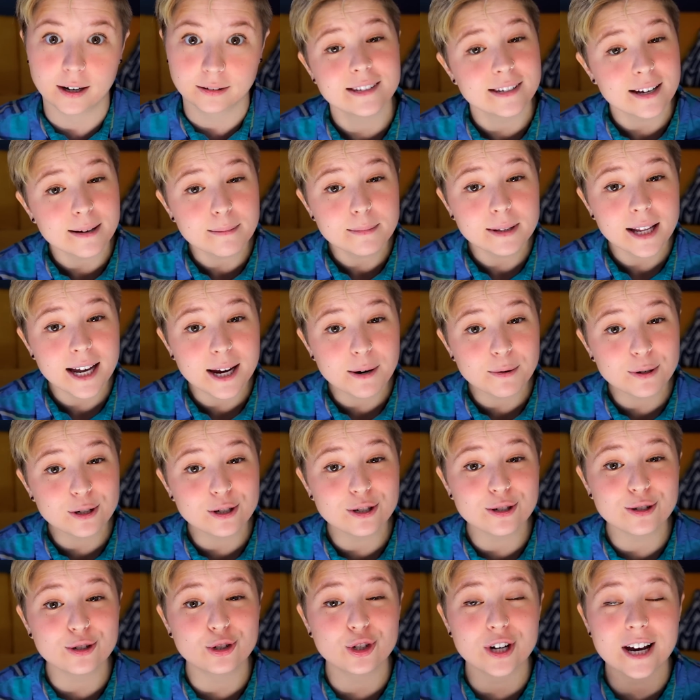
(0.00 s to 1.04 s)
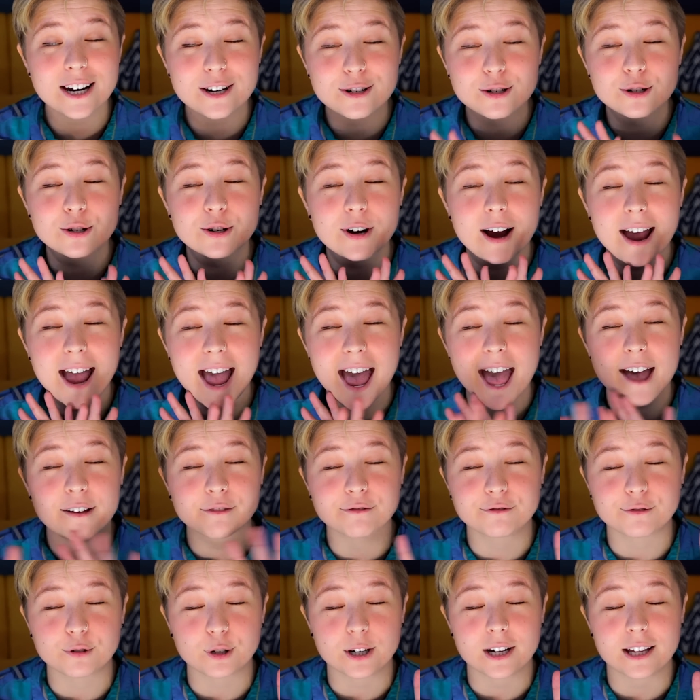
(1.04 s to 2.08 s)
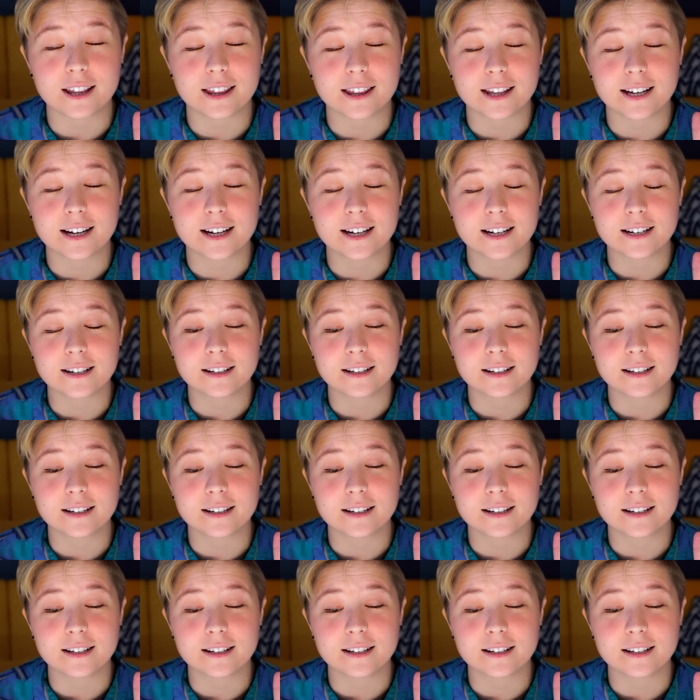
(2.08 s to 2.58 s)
Some languages gender everything,